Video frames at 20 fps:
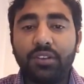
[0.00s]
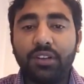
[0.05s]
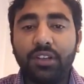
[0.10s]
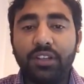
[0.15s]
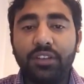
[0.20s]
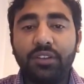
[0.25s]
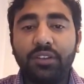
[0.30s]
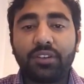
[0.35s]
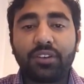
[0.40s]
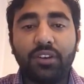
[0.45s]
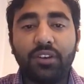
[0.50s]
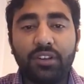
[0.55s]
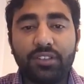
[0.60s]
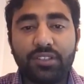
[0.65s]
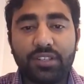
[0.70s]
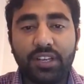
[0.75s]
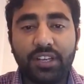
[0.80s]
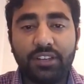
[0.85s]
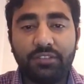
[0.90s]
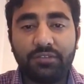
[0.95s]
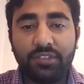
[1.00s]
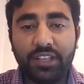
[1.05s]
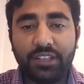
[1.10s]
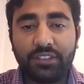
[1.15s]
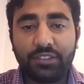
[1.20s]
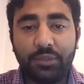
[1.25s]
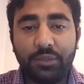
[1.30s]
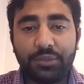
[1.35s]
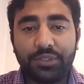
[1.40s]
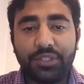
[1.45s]
in your college life,
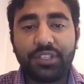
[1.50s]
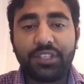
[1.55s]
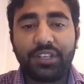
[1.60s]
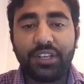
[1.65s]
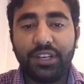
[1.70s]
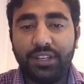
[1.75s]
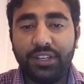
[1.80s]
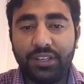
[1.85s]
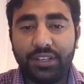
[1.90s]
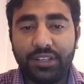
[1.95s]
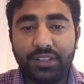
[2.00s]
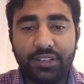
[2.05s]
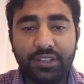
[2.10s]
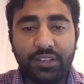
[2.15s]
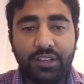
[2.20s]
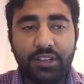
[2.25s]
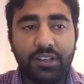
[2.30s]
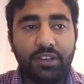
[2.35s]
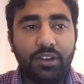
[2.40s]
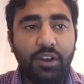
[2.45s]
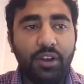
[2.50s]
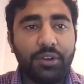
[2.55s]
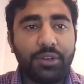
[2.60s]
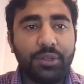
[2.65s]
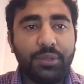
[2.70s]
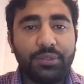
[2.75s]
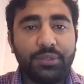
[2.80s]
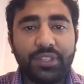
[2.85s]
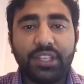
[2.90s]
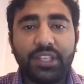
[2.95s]
like using radar or
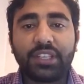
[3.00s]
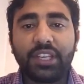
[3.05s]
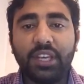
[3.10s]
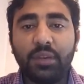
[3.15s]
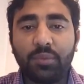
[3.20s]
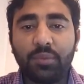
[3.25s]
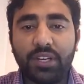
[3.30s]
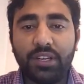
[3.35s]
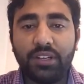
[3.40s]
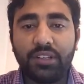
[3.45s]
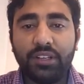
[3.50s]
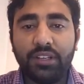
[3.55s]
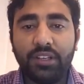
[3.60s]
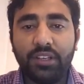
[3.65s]
using a camera